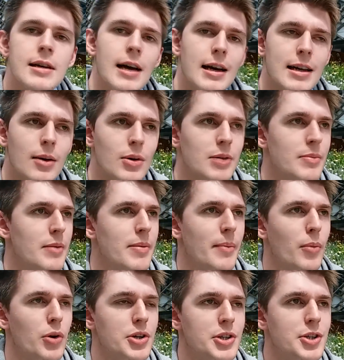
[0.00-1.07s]
And I want to be a bit
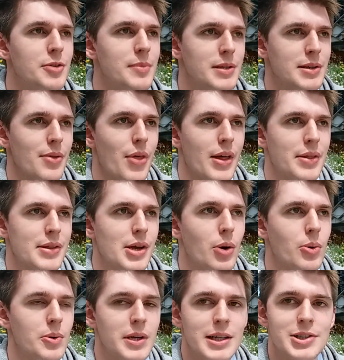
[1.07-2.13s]
more human than the
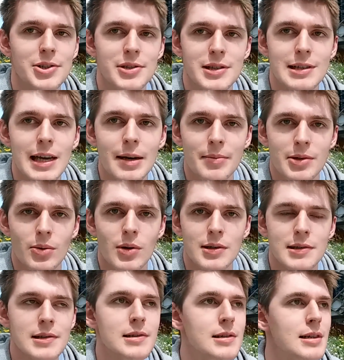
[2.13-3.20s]
old HOCgaming
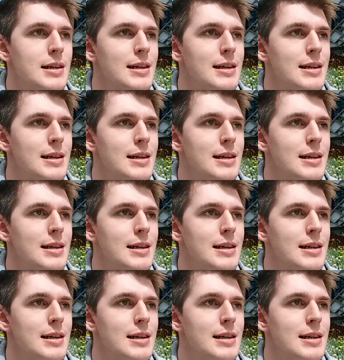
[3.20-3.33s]
was.